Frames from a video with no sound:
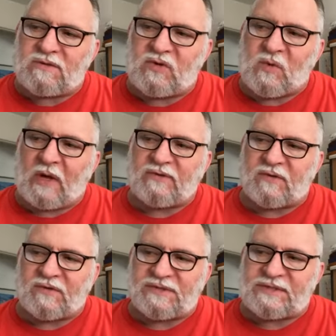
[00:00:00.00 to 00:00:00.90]
to
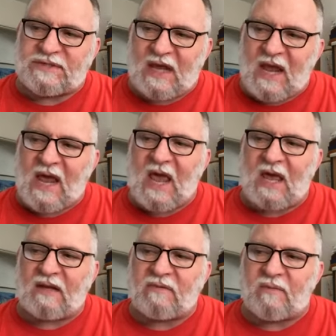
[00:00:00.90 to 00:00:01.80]

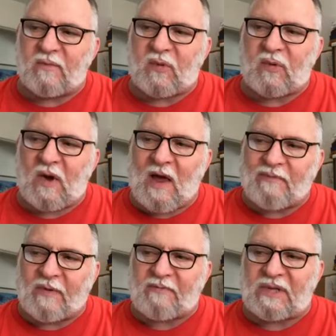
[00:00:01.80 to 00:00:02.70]
understand
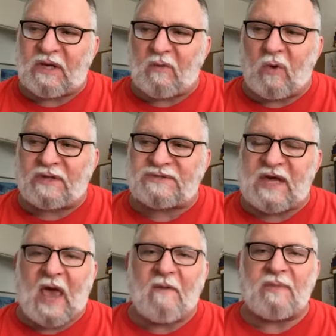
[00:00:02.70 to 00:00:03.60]
probably what's
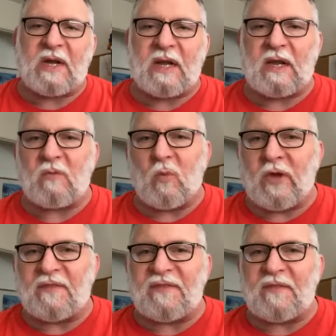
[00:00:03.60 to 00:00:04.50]
happening
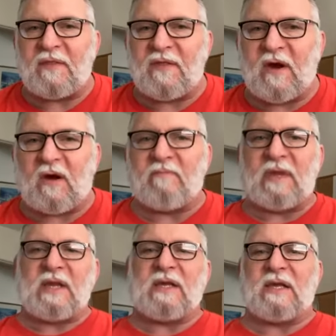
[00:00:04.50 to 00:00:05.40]
with the
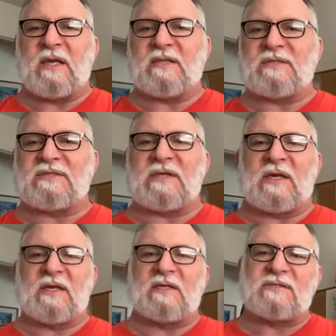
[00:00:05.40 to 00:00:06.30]
Armenians
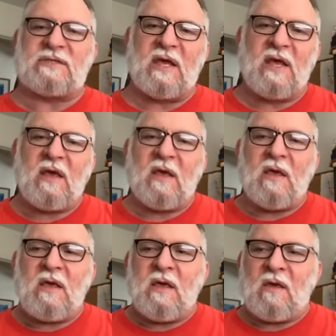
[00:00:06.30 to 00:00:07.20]
is
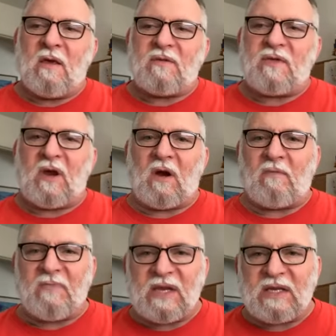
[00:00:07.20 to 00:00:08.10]
the
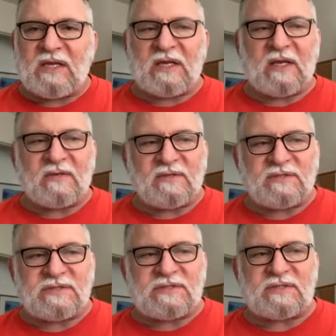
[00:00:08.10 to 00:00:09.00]

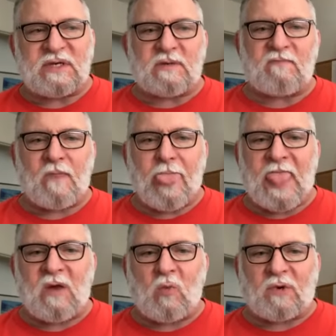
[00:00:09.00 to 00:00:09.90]
Armenians
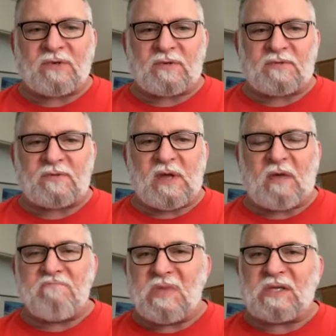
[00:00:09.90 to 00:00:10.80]
were,
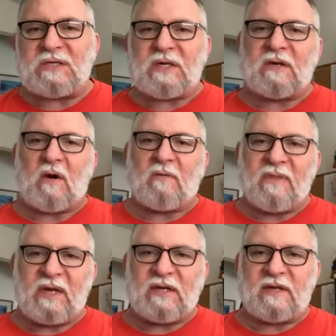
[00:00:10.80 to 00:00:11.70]
1 million
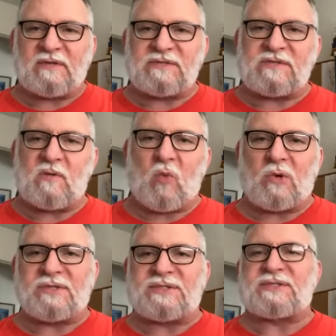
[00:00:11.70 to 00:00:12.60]
Armenians
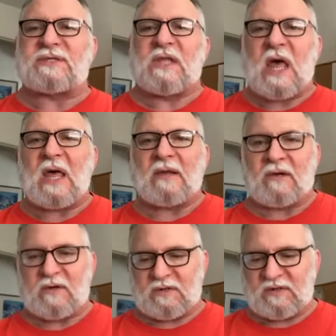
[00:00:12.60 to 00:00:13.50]
were
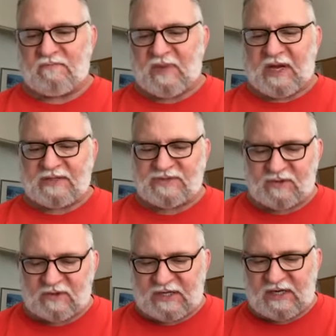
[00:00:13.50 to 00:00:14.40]
slaughtered by
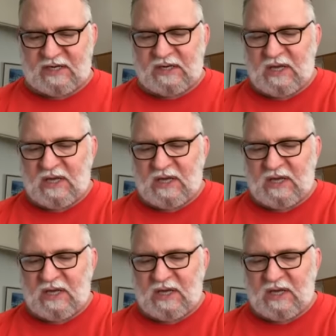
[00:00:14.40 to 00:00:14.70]
Turkey